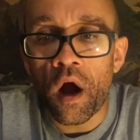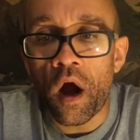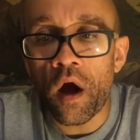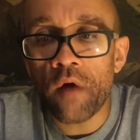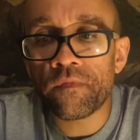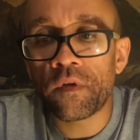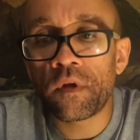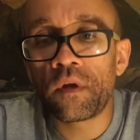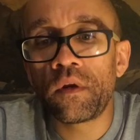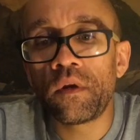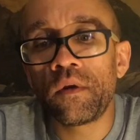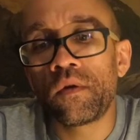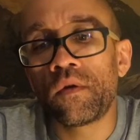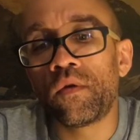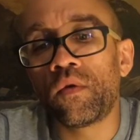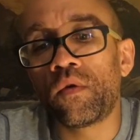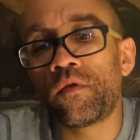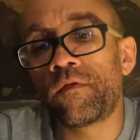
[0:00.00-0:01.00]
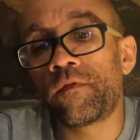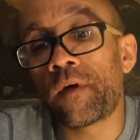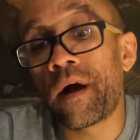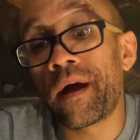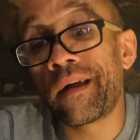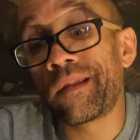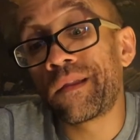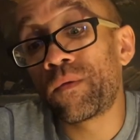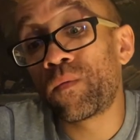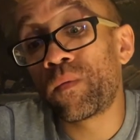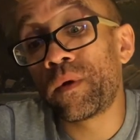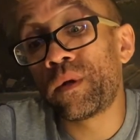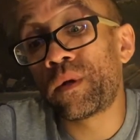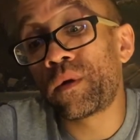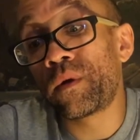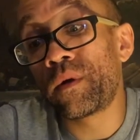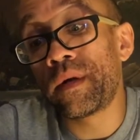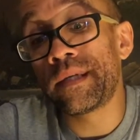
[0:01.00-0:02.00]
Often you'll find the
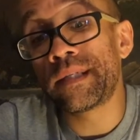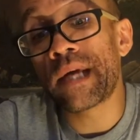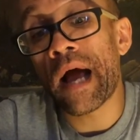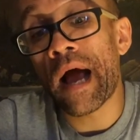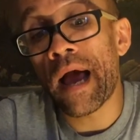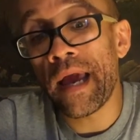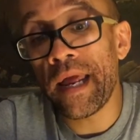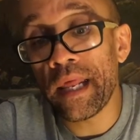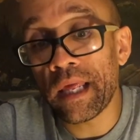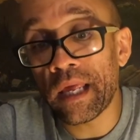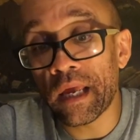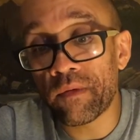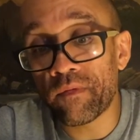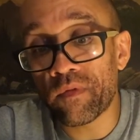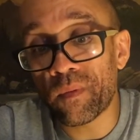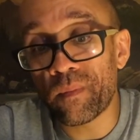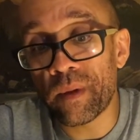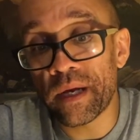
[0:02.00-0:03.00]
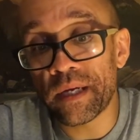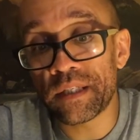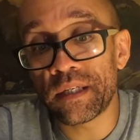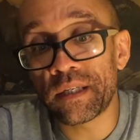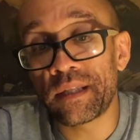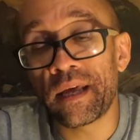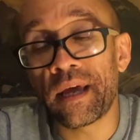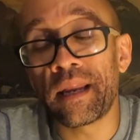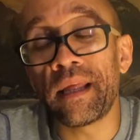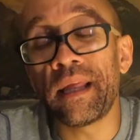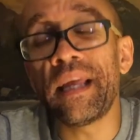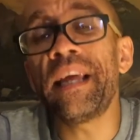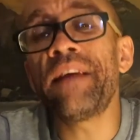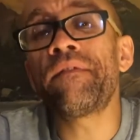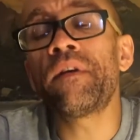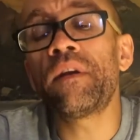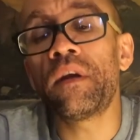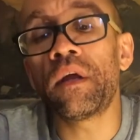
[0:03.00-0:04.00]
Riddler is hiding information that
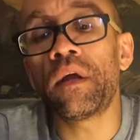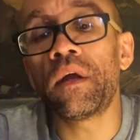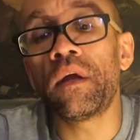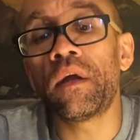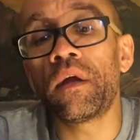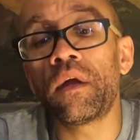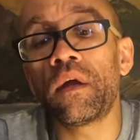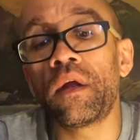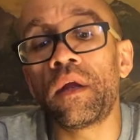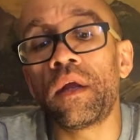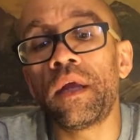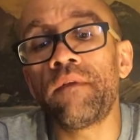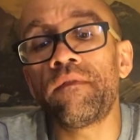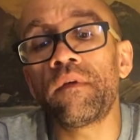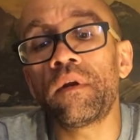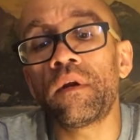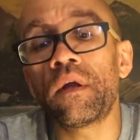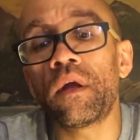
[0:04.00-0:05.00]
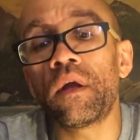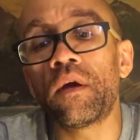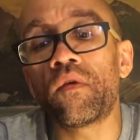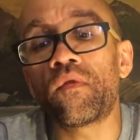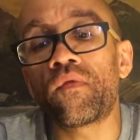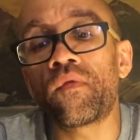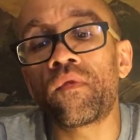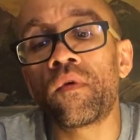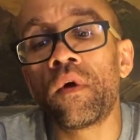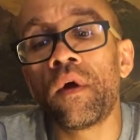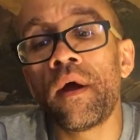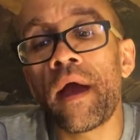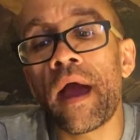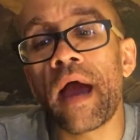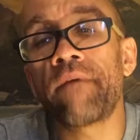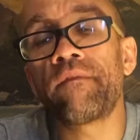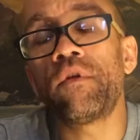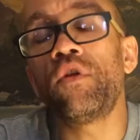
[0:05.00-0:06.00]
even if
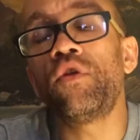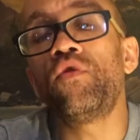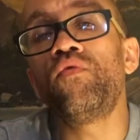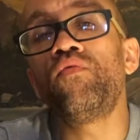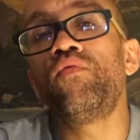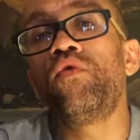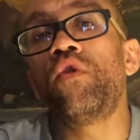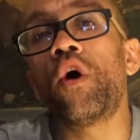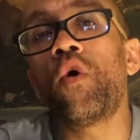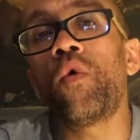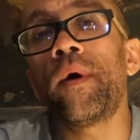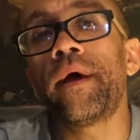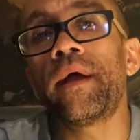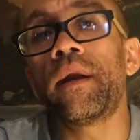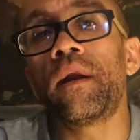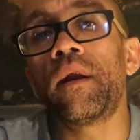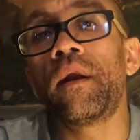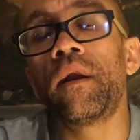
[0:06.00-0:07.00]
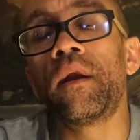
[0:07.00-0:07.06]
having you know it